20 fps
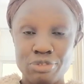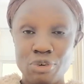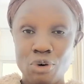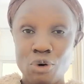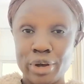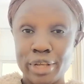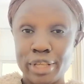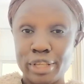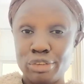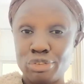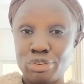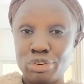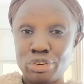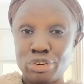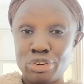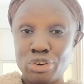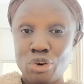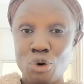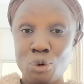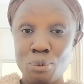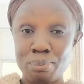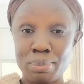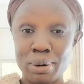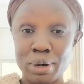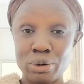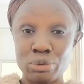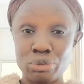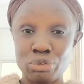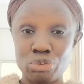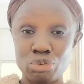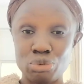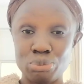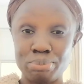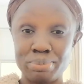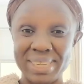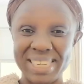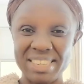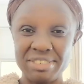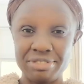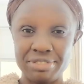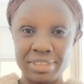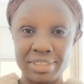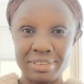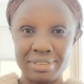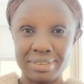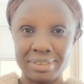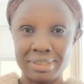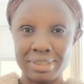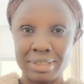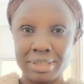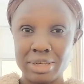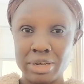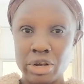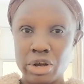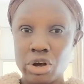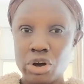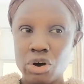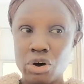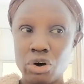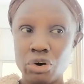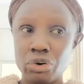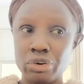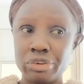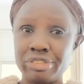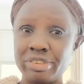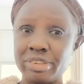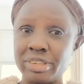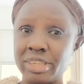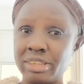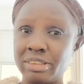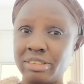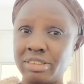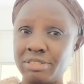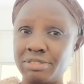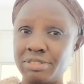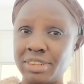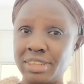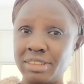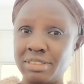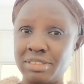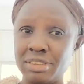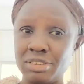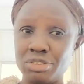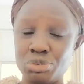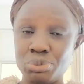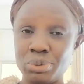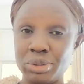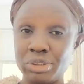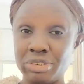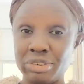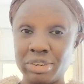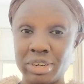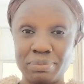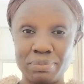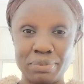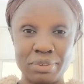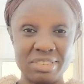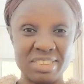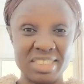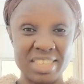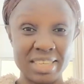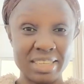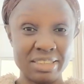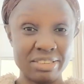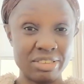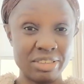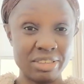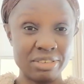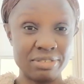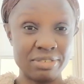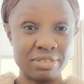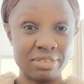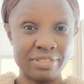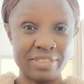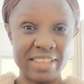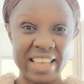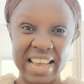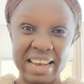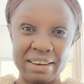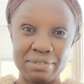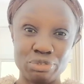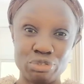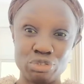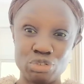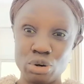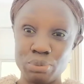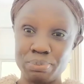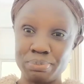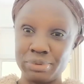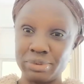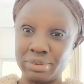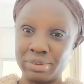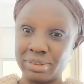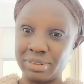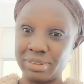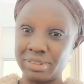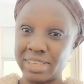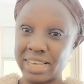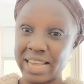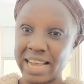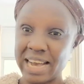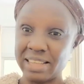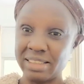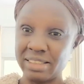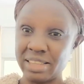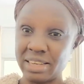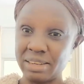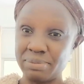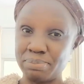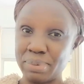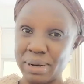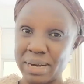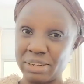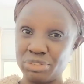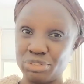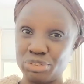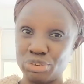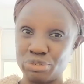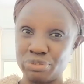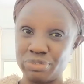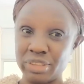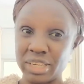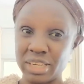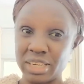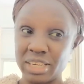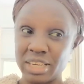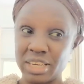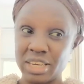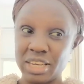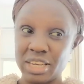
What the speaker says: for his own compound to benefit. Alternatively, since witchcraft is negative, they have stopped the other parts of the